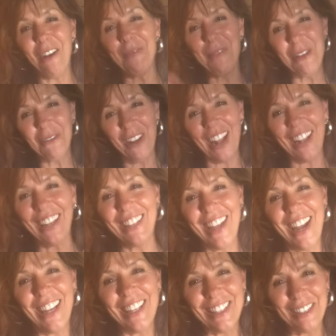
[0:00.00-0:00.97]
help you
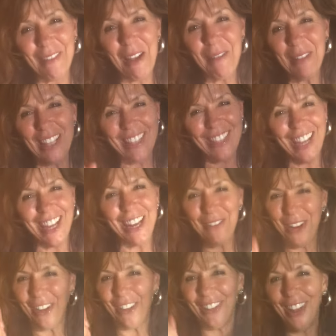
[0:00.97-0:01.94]
recognize them. I've been studying
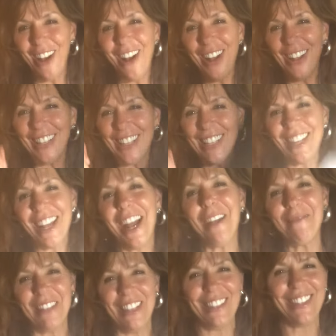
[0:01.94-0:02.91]
for a long
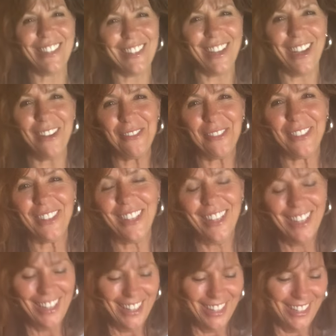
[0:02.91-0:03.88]
time this stuff.
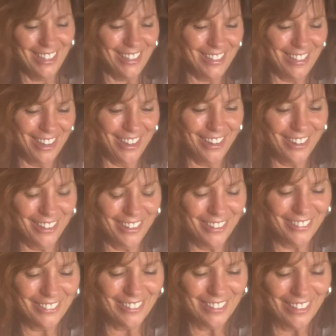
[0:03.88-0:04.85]
So,